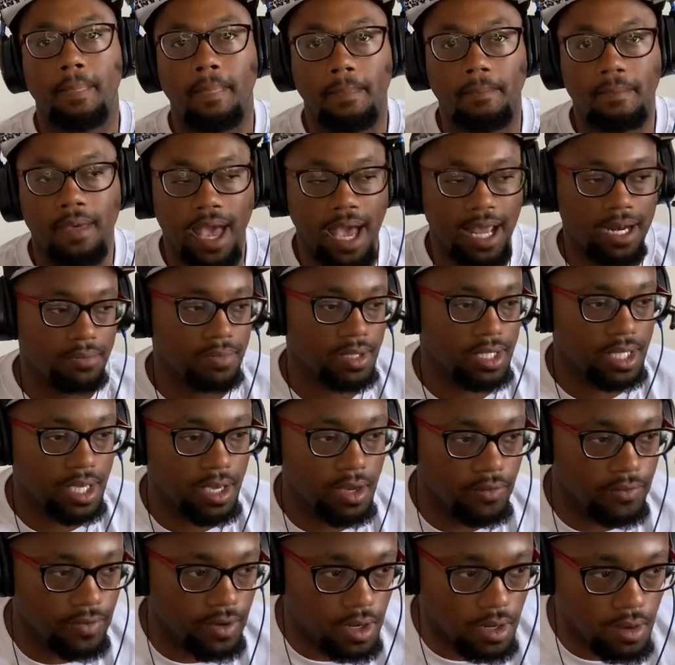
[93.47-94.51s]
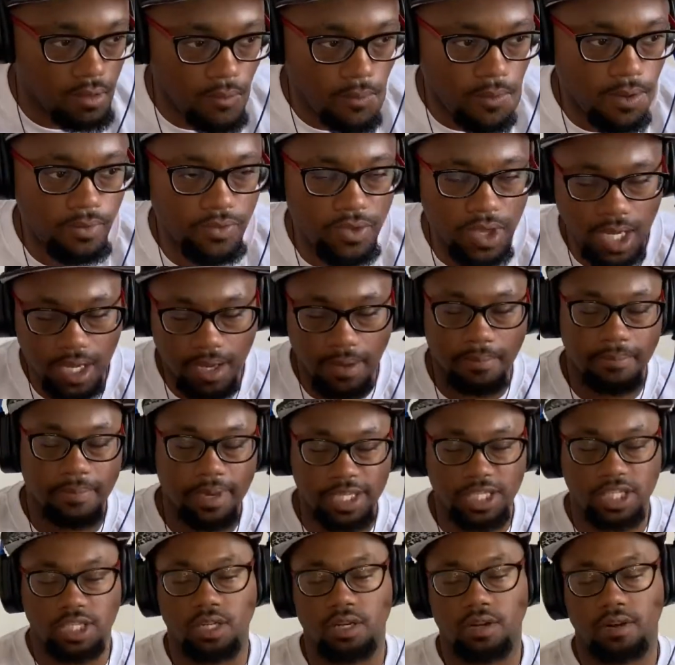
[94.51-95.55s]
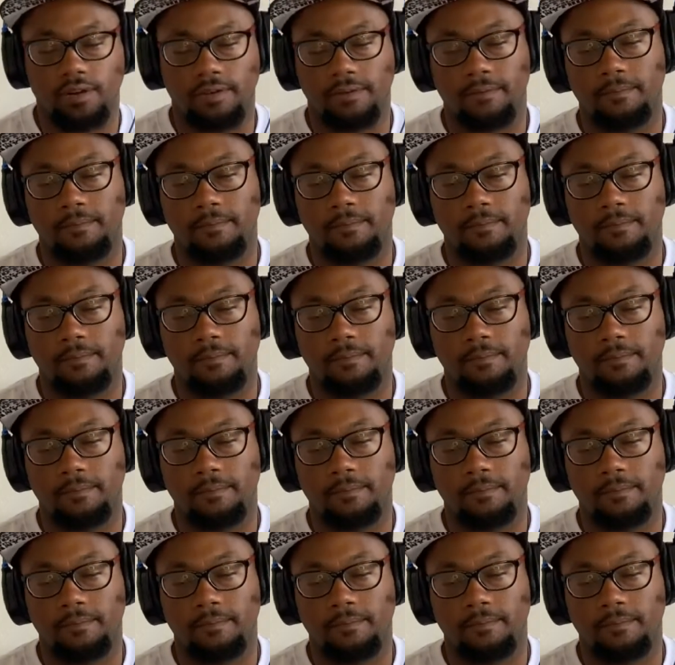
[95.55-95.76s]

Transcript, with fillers: Adam Silver, the commissioner.